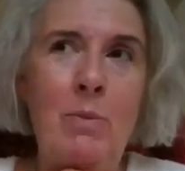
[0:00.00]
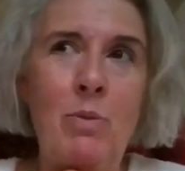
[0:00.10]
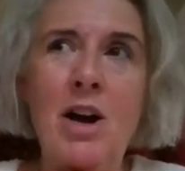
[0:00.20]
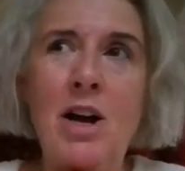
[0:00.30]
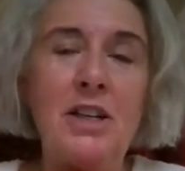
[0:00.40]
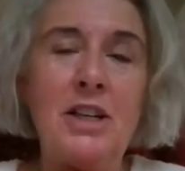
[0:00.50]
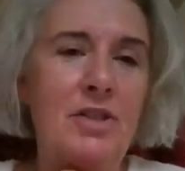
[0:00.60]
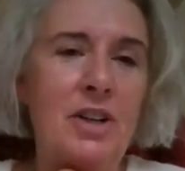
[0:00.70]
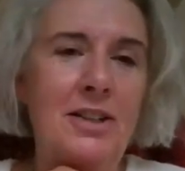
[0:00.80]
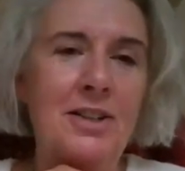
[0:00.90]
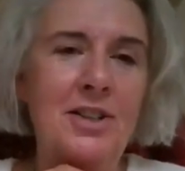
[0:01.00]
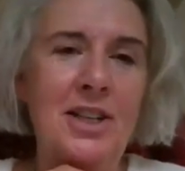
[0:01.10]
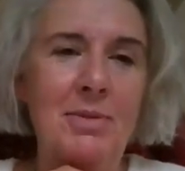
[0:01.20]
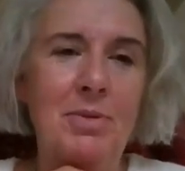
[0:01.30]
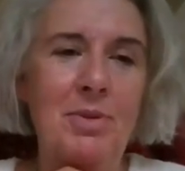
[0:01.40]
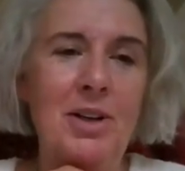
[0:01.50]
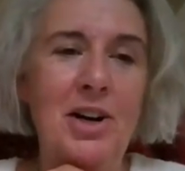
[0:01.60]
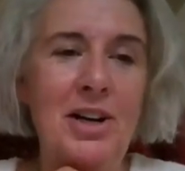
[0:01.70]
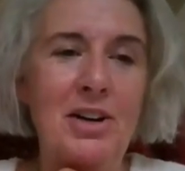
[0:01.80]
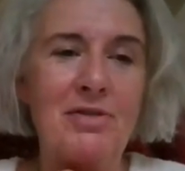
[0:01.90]
And we're not here for a long time, but we
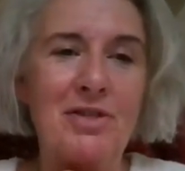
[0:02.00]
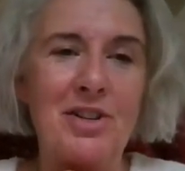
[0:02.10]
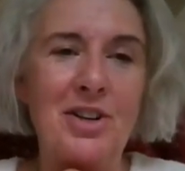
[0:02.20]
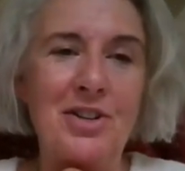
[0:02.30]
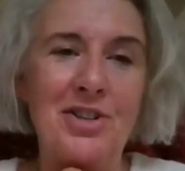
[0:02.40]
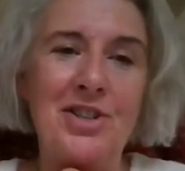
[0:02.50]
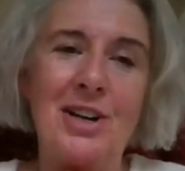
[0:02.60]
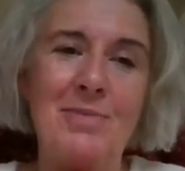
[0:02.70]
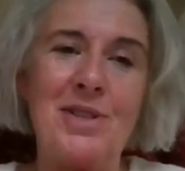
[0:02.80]
are here for a good time.